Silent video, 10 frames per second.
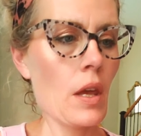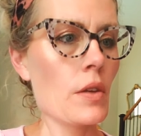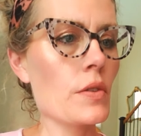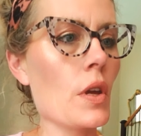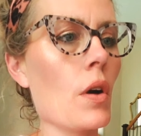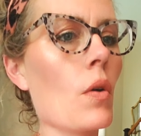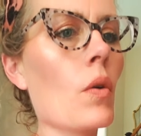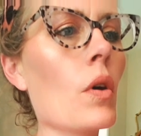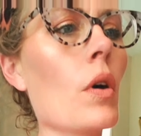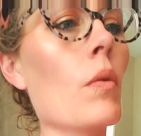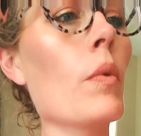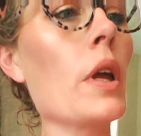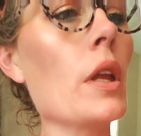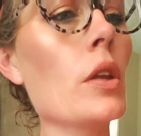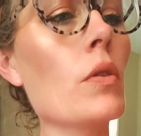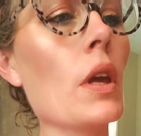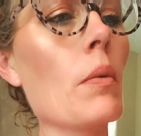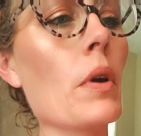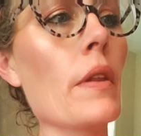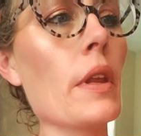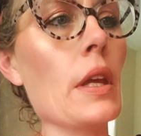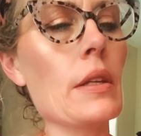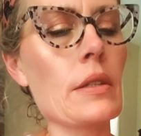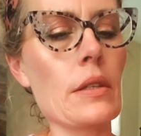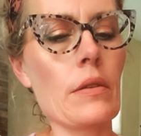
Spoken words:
So when you get one of these